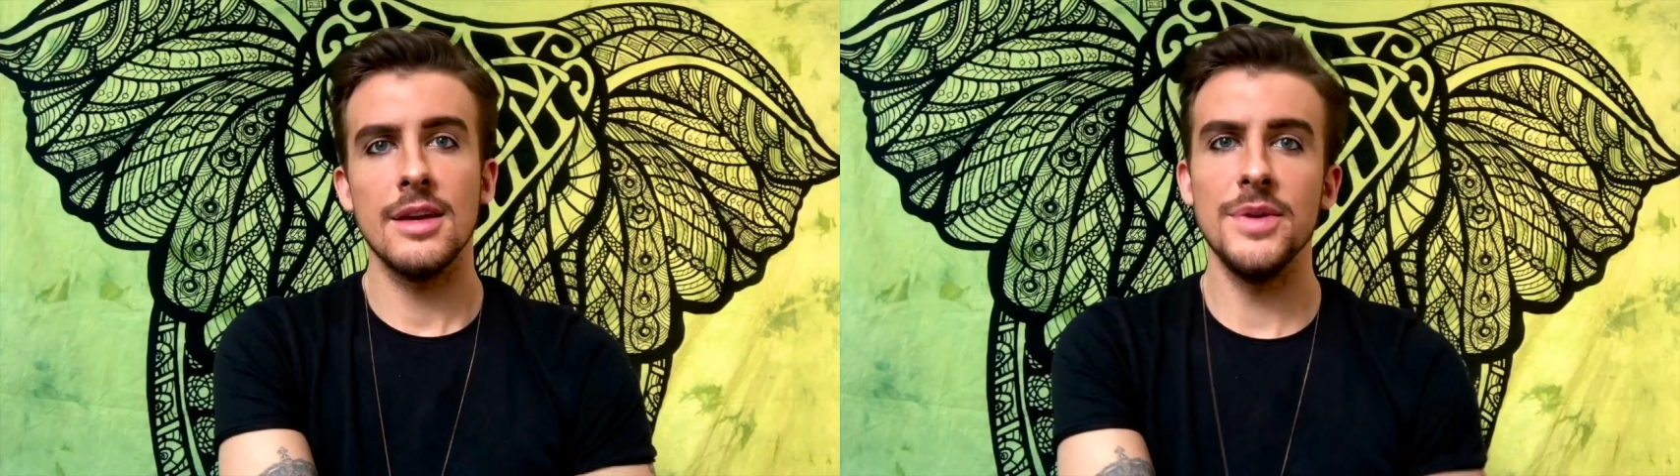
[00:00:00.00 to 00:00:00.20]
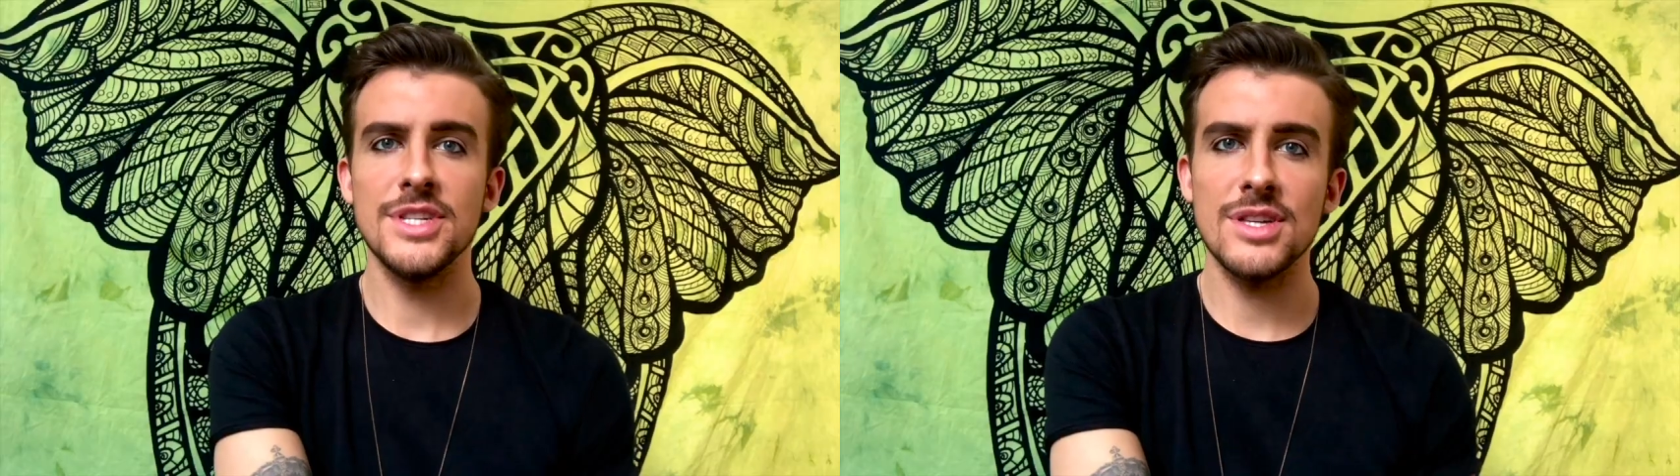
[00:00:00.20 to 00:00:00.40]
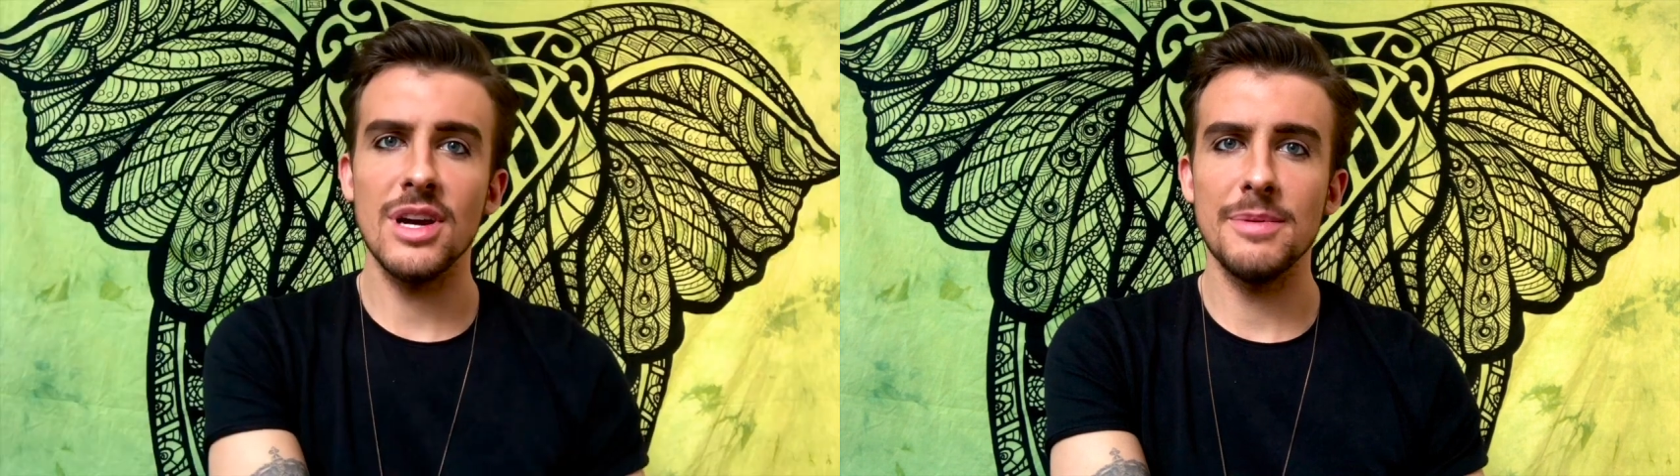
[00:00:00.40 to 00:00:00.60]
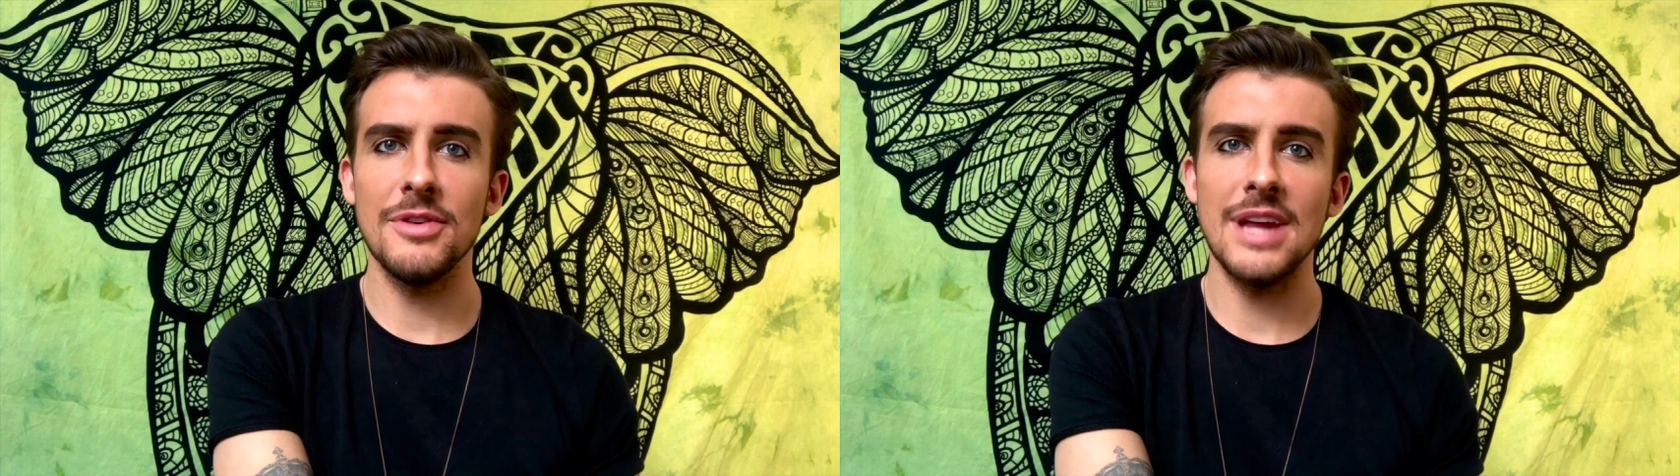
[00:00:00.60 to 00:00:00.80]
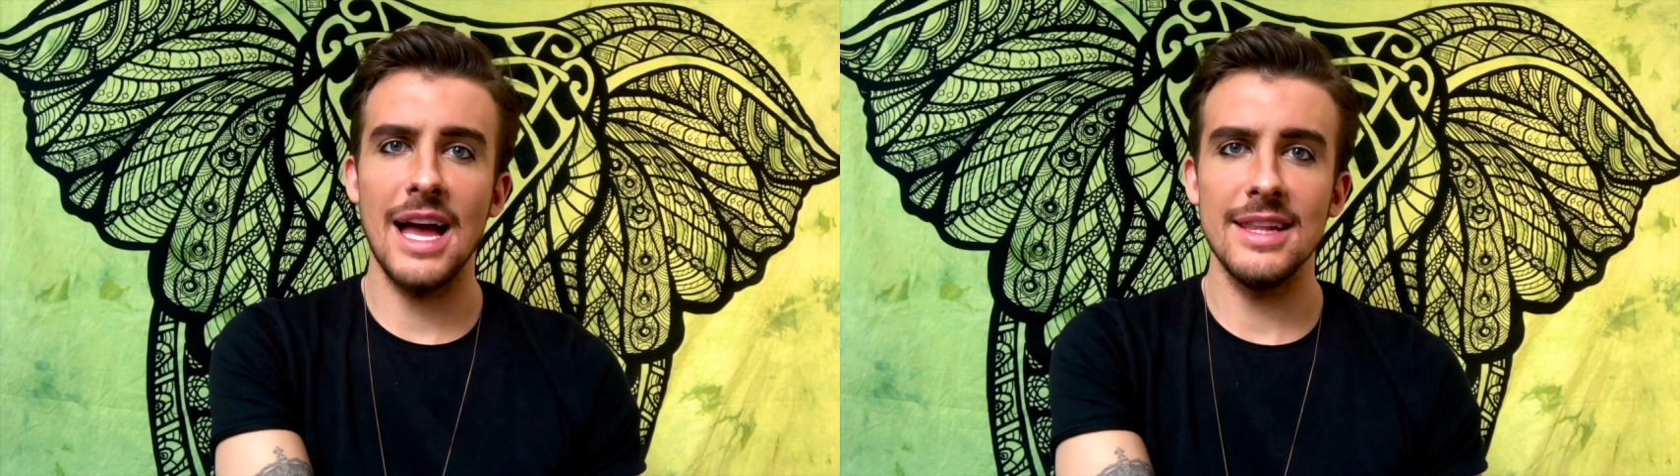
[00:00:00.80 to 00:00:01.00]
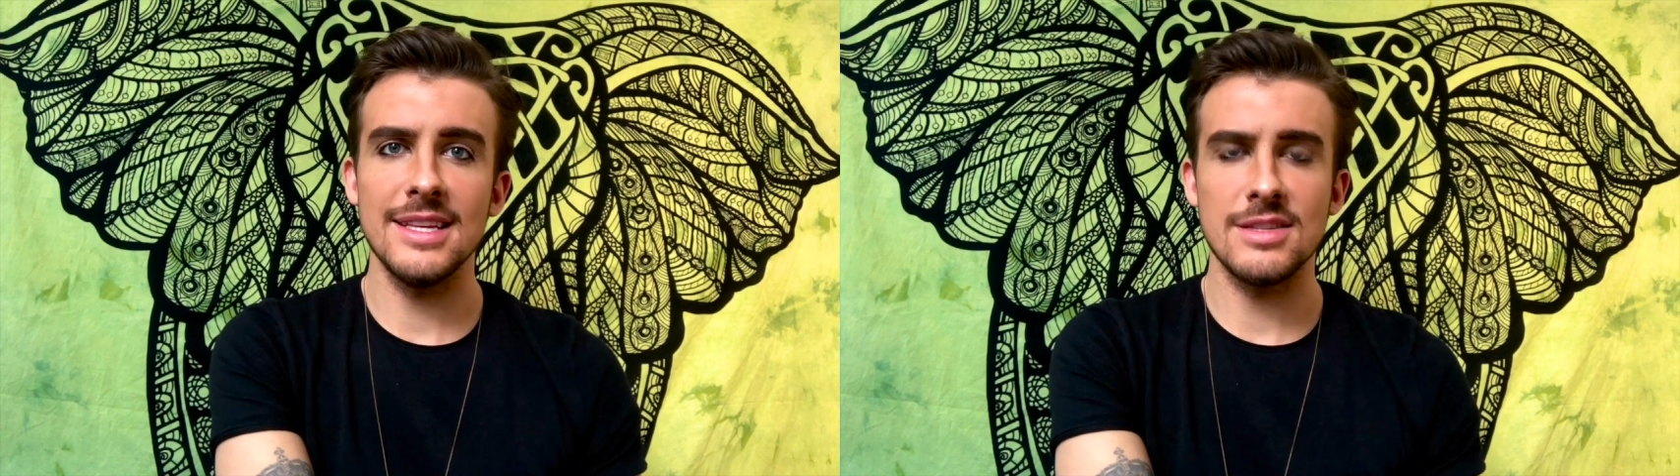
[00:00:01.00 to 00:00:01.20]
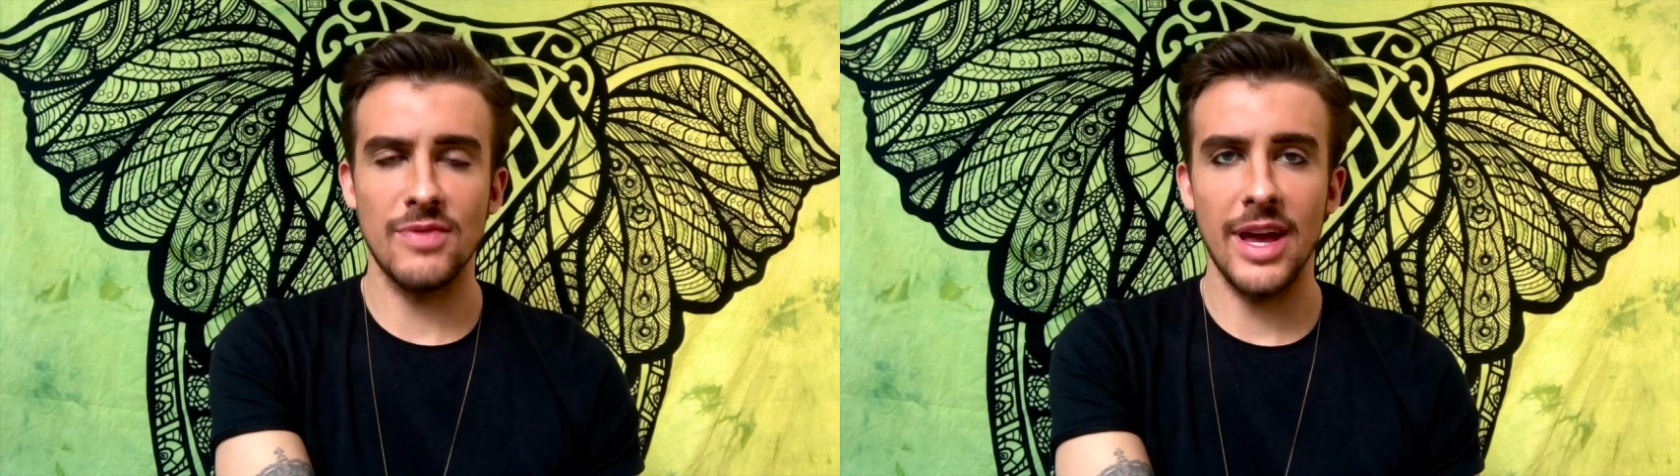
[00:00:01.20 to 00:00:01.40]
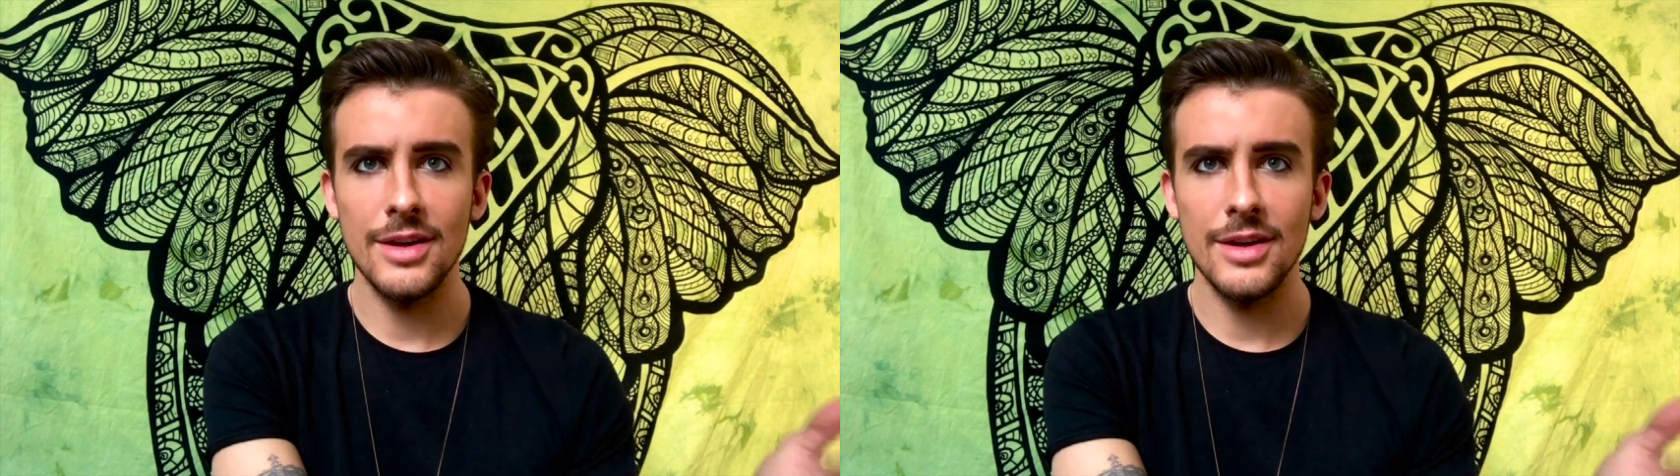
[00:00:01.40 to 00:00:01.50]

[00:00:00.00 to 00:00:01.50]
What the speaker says: we just talk about Natalie's breath?